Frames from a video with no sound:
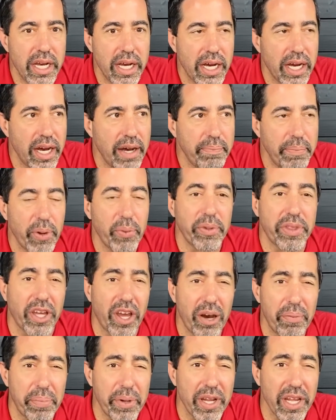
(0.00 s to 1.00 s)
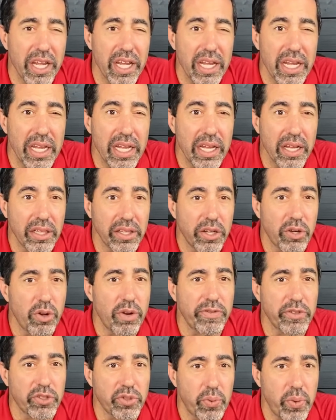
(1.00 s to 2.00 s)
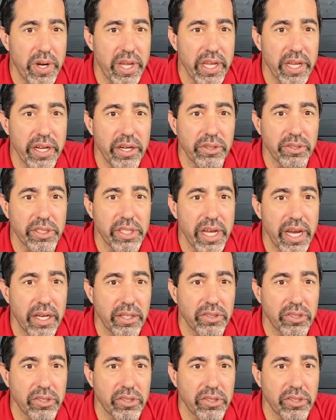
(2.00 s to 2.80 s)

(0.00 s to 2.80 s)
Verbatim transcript: Uh, been with the company a little over 20 years now.